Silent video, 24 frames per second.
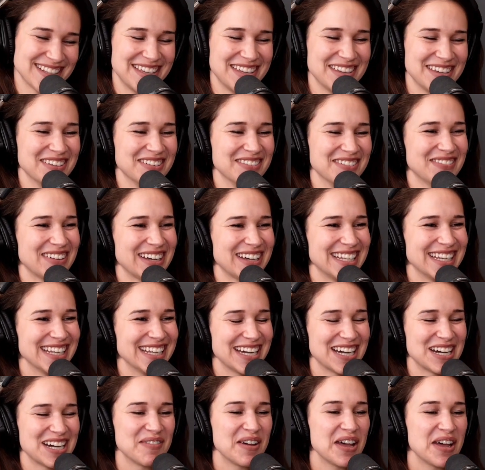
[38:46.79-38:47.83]
you, but
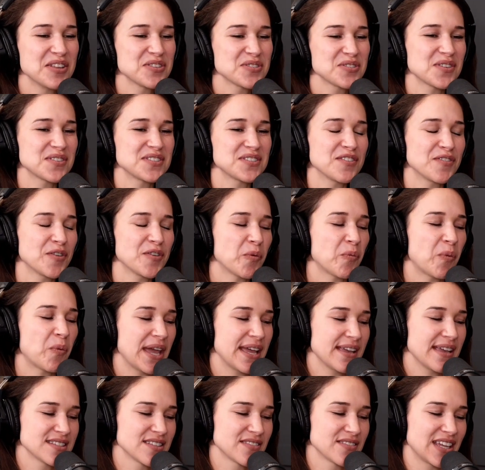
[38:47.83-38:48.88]
so there's different
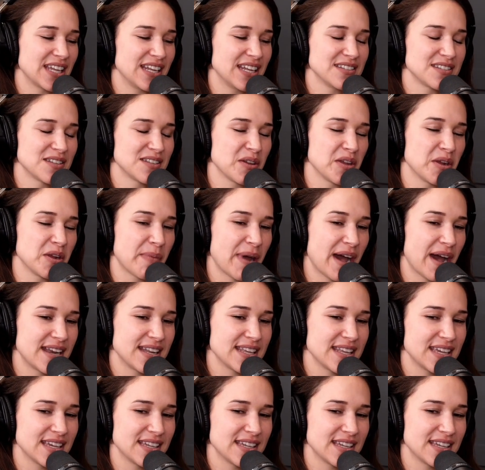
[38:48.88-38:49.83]
ways of getting to know your body.